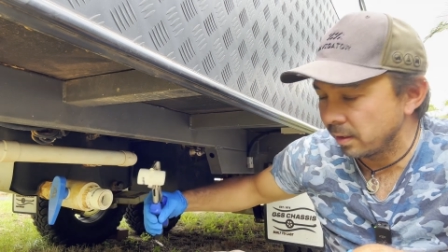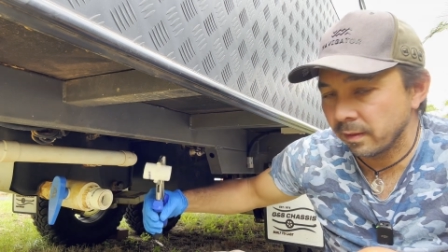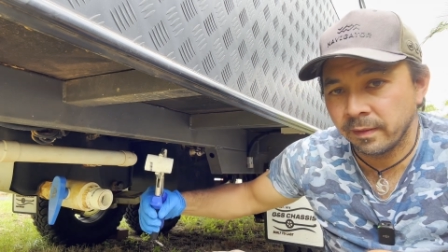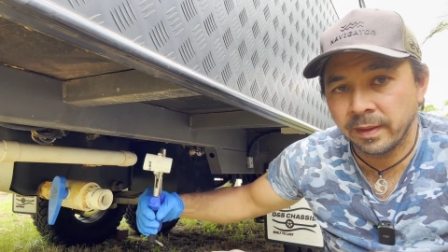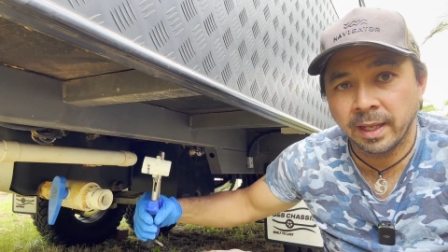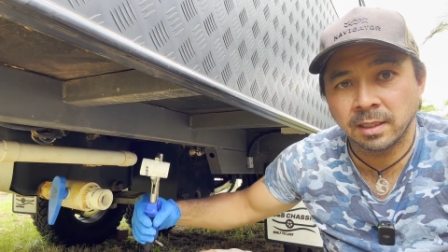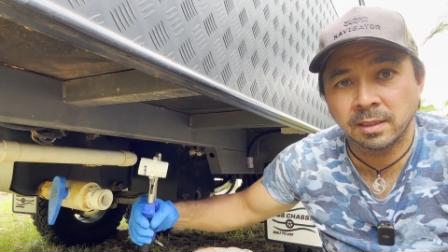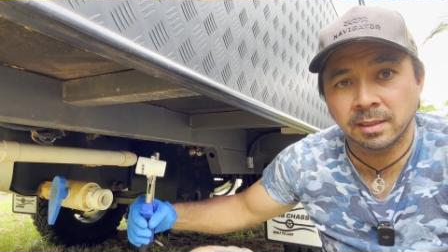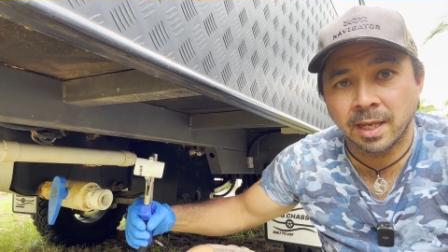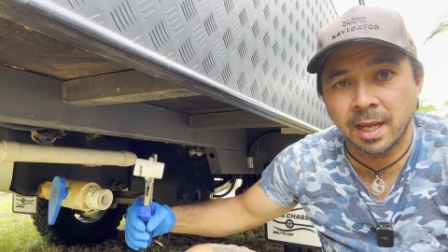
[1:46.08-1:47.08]
that
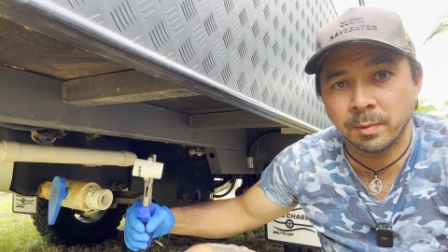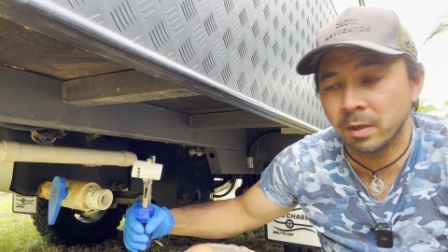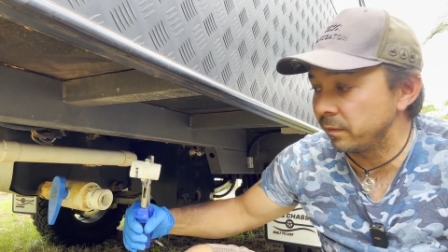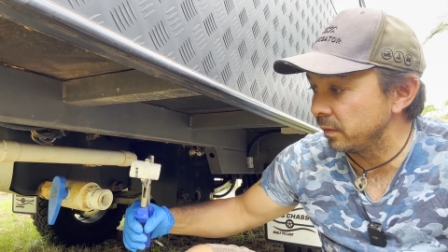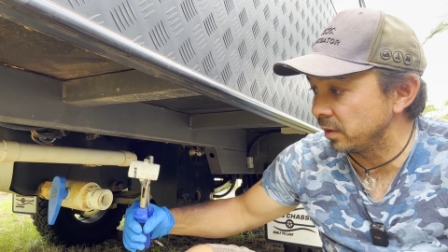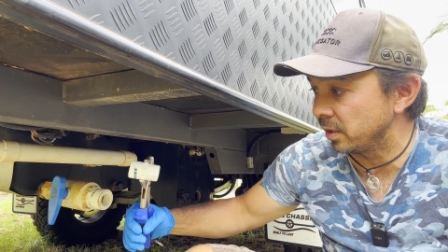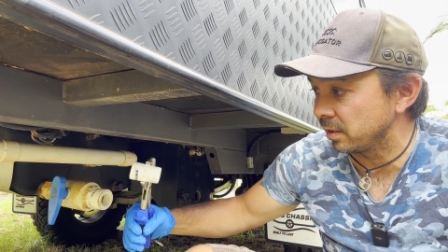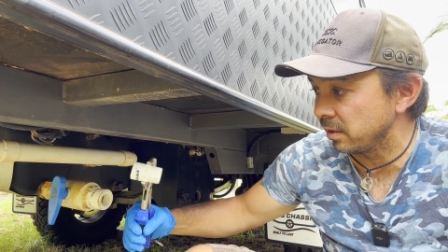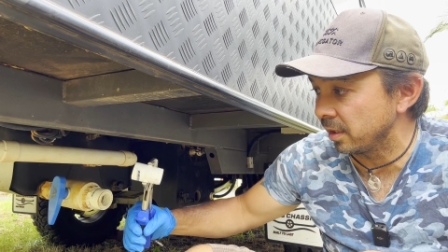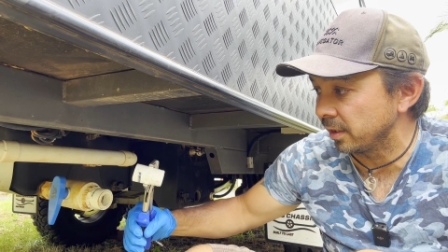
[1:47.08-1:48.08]
just came off
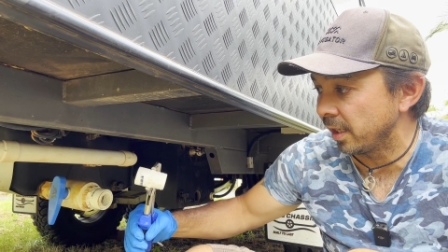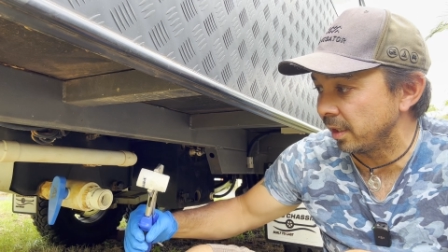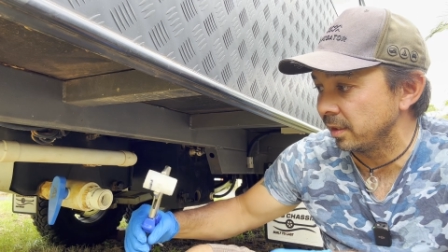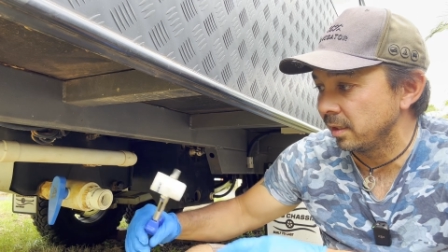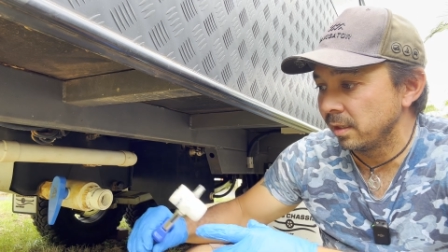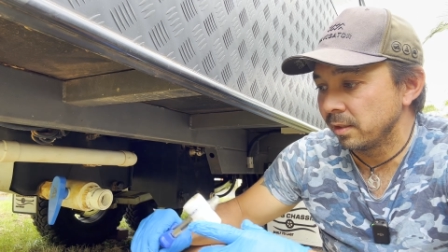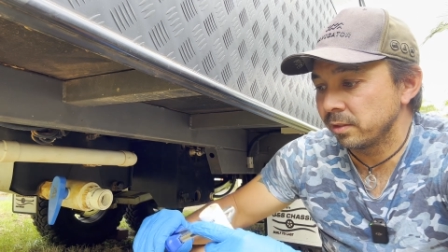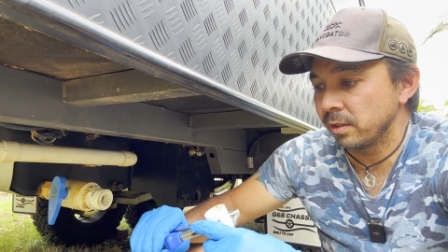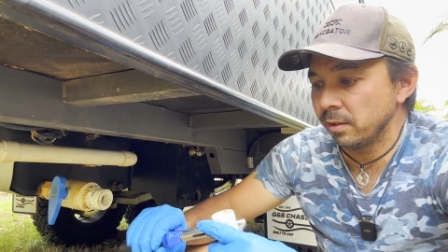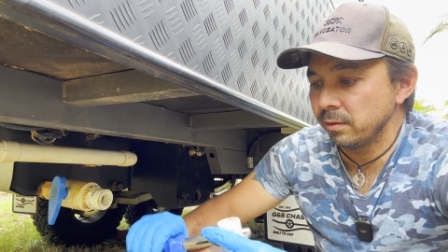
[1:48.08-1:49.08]
just like that.
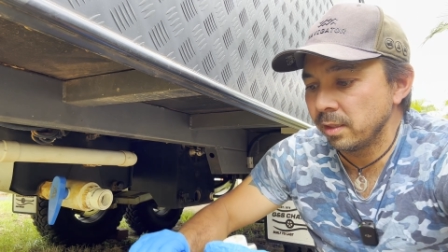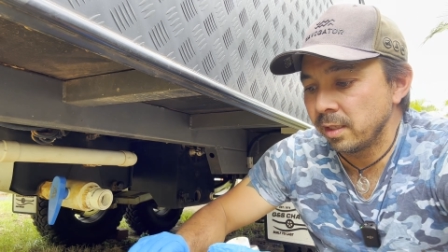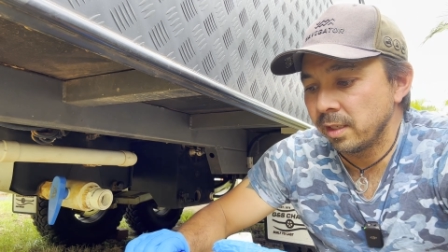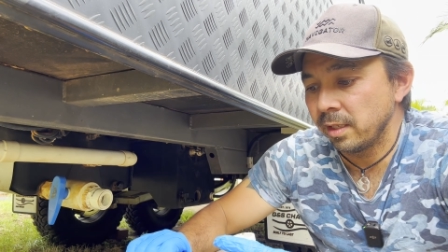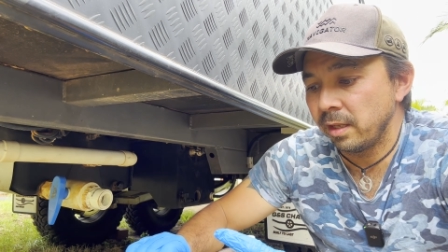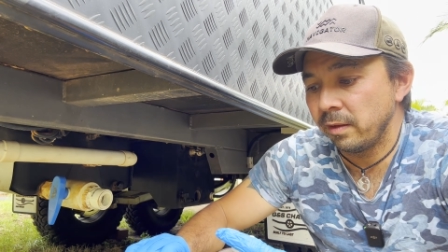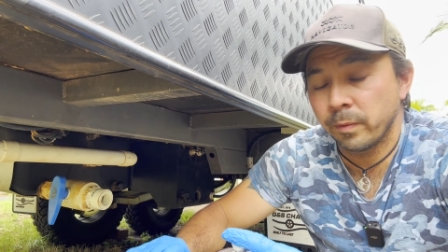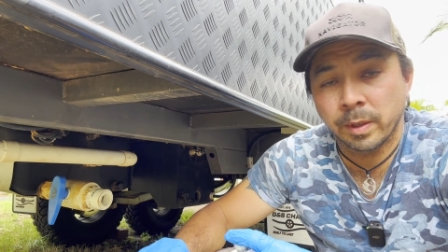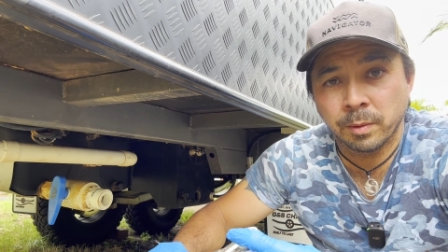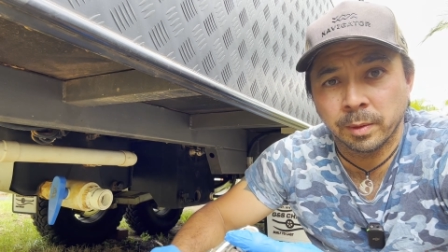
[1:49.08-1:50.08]
So if
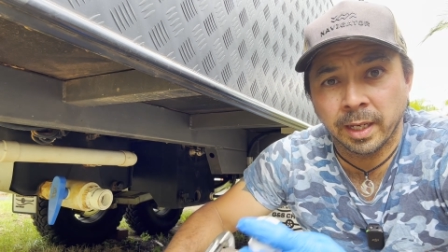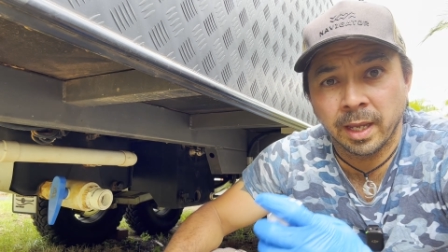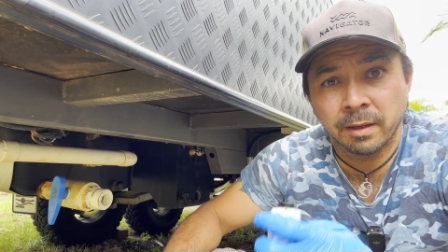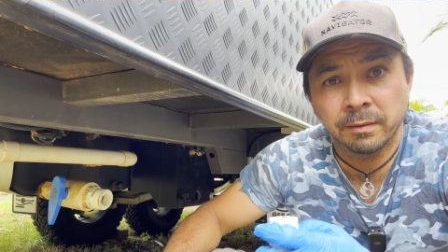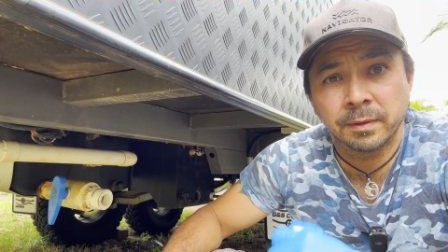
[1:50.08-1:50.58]
we were to have